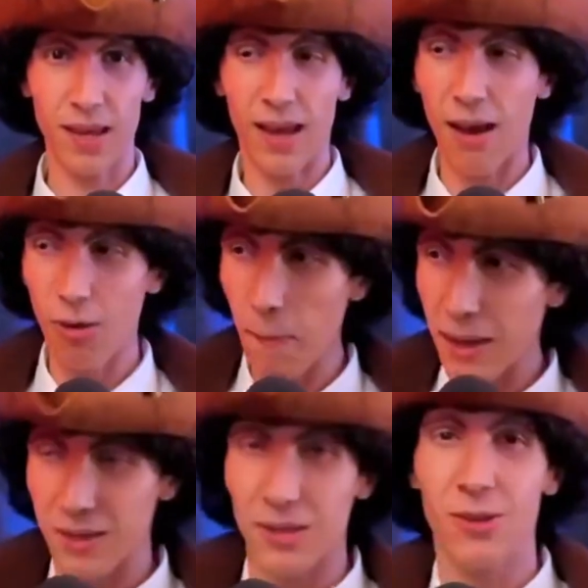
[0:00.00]
How
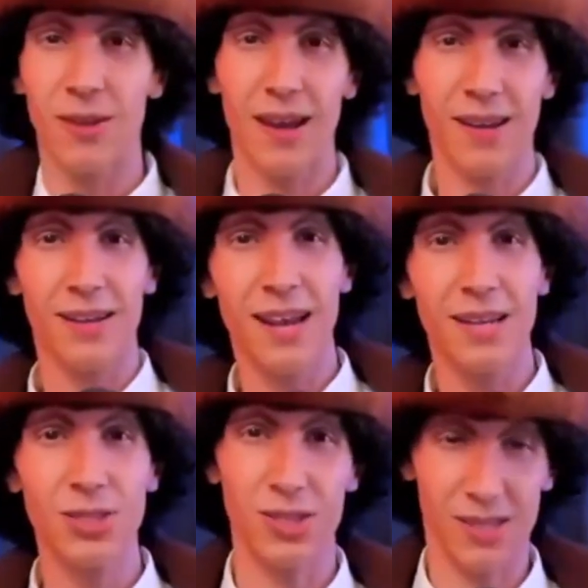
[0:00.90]
about the United
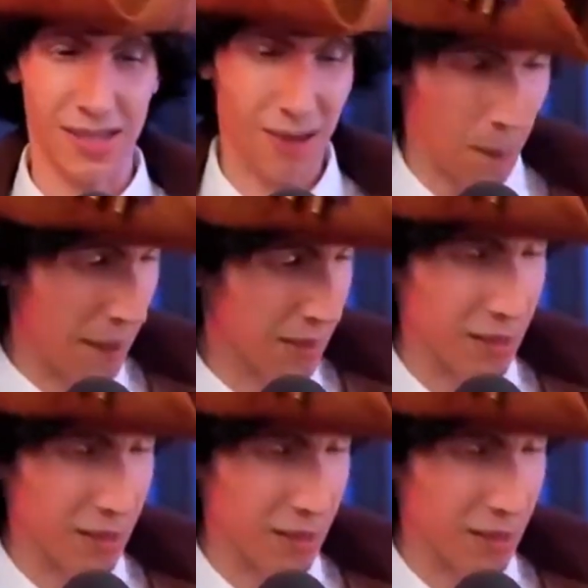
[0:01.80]
Nations? How about the